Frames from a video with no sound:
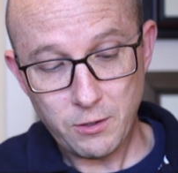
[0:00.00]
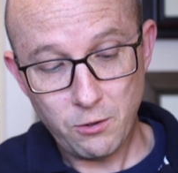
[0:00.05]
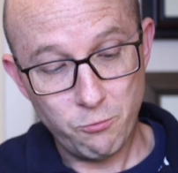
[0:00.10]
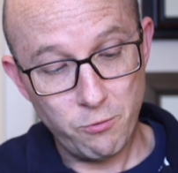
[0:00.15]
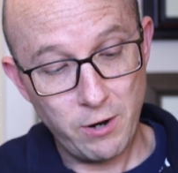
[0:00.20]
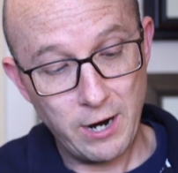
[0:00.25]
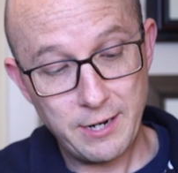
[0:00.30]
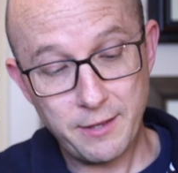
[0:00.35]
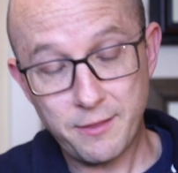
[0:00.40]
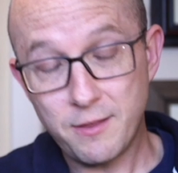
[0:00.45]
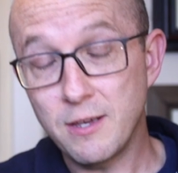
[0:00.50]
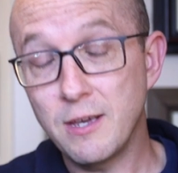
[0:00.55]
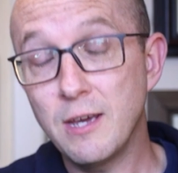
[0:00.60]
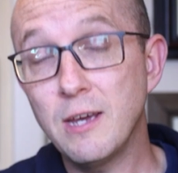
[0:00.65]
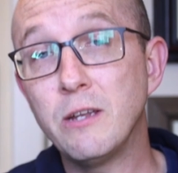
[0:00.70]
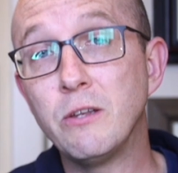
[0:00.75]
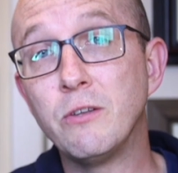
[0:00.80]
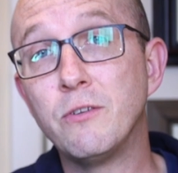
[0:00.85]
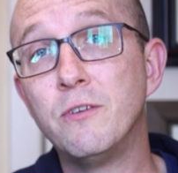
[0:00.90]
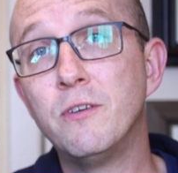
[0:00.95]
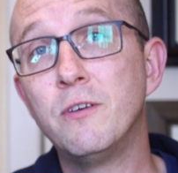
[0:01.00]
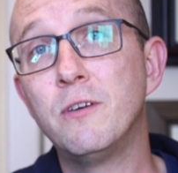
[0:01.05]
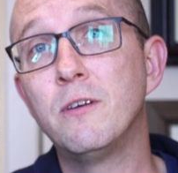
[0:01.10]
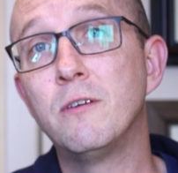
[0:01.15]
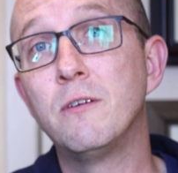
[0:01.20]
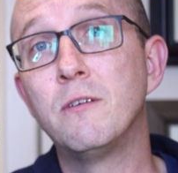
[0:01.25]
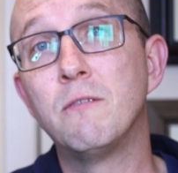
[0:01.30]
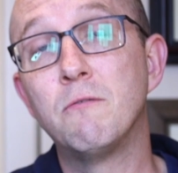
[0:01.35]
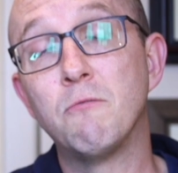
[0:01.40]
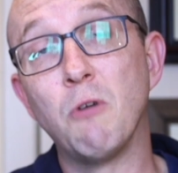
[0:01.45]
right at the end,
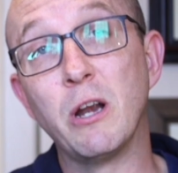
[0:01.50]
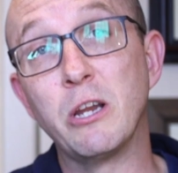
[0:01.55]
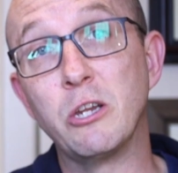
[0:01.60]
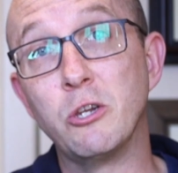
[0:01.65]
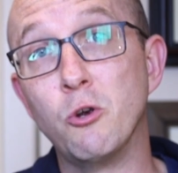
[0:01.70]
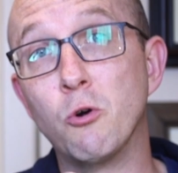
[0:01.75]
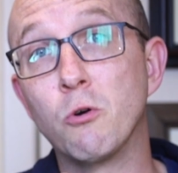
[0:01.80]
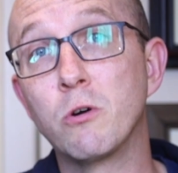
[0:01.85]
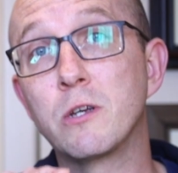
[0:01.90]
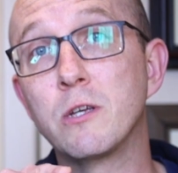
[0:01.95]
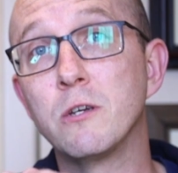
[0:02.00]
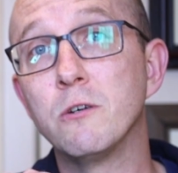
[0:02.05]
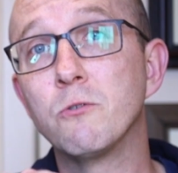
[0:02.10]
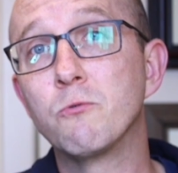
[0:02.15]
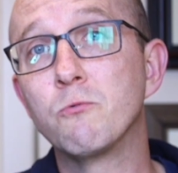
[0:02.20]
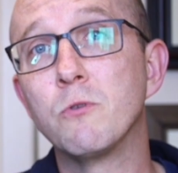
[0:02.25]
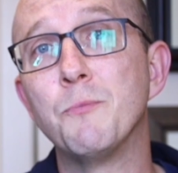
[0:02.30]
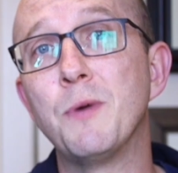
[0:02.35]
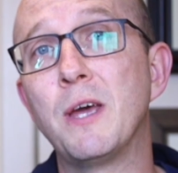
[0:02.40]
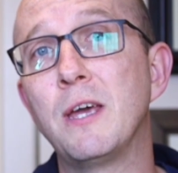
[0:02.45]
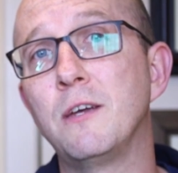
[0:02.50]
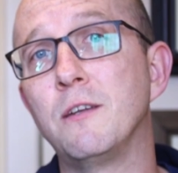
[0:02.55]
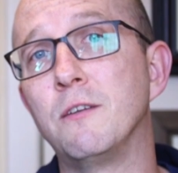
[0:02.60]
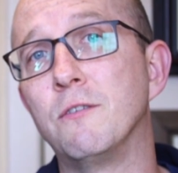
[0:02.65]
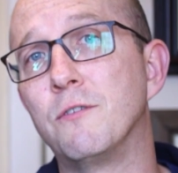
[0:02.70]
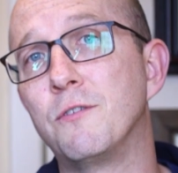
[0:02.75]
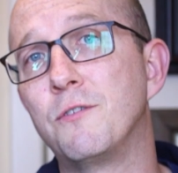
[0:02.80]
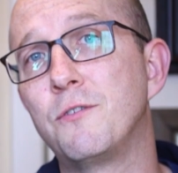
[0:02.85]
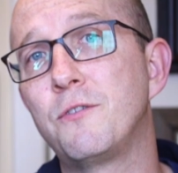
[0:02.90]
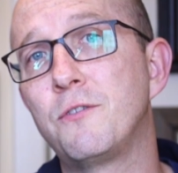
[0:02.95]
your guilt
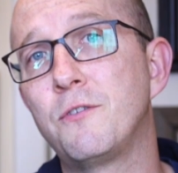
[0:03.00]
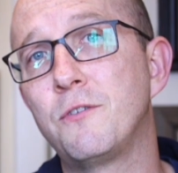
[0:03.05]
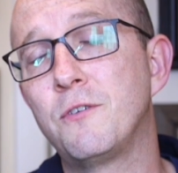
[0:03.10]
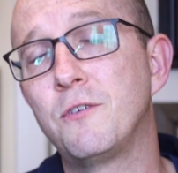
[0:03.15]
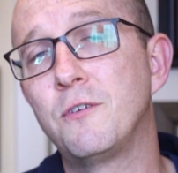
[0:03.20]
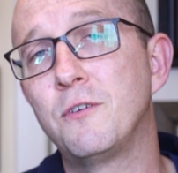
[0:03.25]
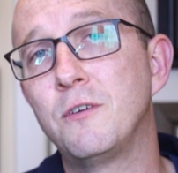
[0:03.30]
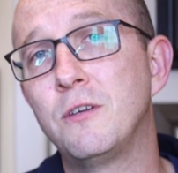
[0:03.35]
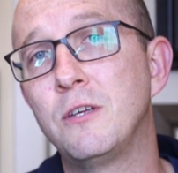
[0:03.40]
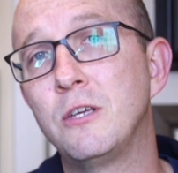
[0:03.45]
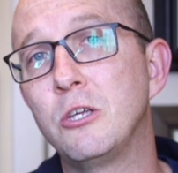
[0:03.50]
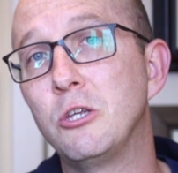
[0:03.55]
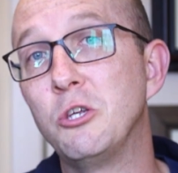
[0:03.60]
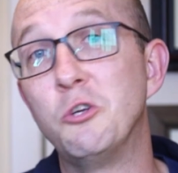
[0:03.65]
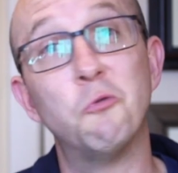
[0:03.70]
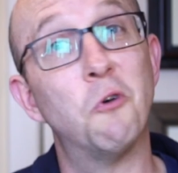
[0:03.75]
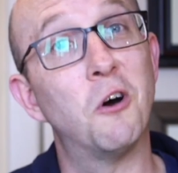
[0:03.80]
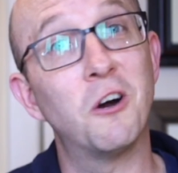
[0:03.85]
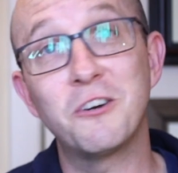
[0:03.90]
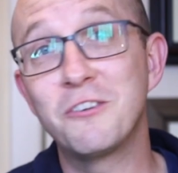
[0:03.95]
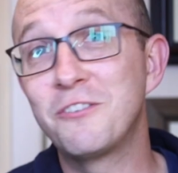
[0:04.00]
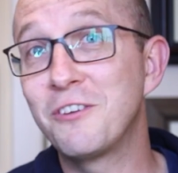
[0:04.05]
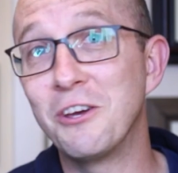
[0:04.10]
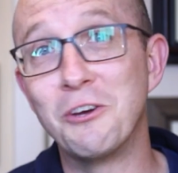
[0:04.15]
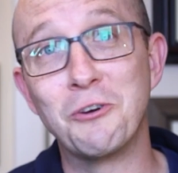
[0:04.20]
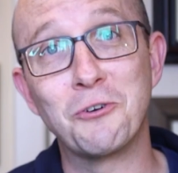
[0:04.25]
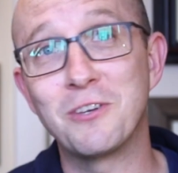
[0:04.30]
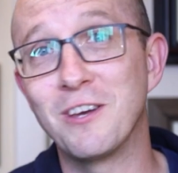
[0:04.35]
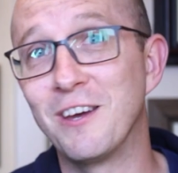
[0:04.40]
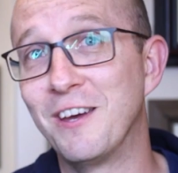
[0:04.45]
remains. You aren't
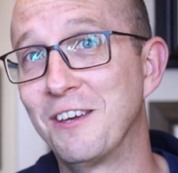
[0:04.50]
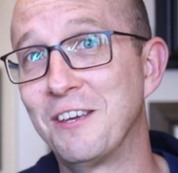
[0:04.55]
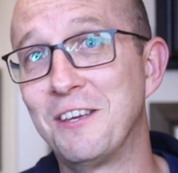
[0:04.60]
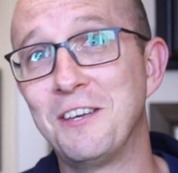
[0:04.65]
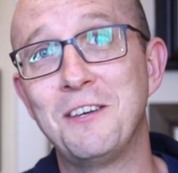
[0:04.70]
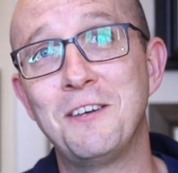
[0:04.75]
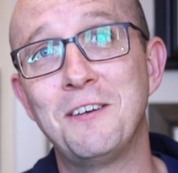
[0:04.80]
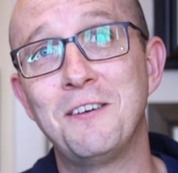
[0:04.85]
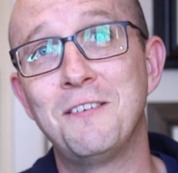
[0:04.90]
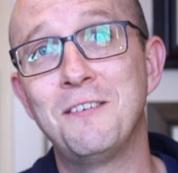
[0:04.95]
okay.